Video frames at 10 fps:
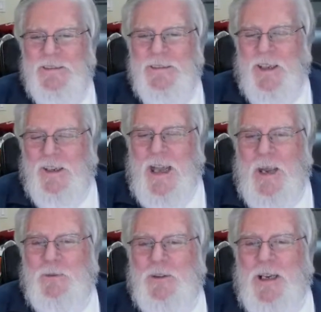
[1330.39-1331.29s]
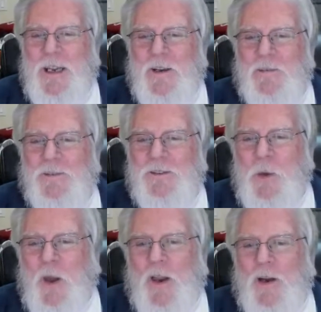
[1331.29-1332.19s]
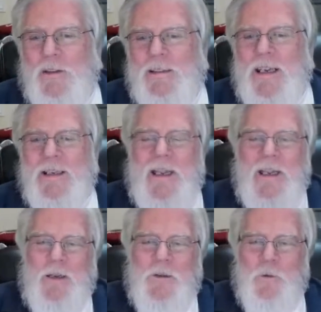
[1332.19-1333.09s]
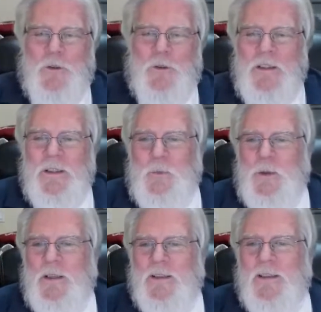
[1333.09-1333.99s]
collapsed, and I had a small heart attack, and I had to have 4 stents put in.